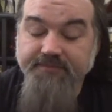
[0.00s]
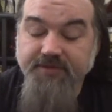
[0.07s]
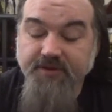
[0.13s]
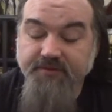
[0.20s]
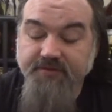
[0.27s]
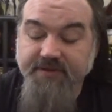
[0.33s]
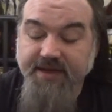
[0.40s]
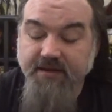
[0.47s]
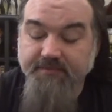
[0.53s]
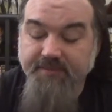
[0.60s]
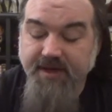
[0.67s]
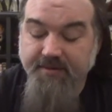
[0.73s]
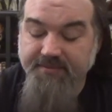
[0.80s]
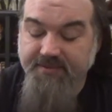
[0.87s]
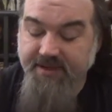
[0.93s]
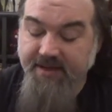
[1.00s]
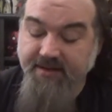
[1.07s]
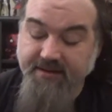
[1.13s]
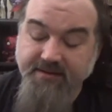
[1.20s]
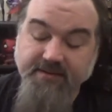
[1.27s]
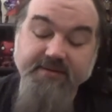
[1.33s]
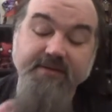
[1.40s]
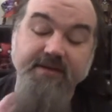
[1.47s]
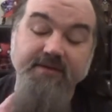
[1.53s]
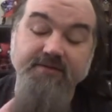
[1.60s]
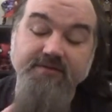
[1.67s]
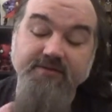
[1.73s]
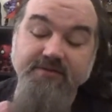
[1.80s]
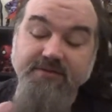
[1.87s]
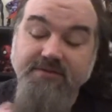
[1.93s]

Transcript: So Scout pops down and says,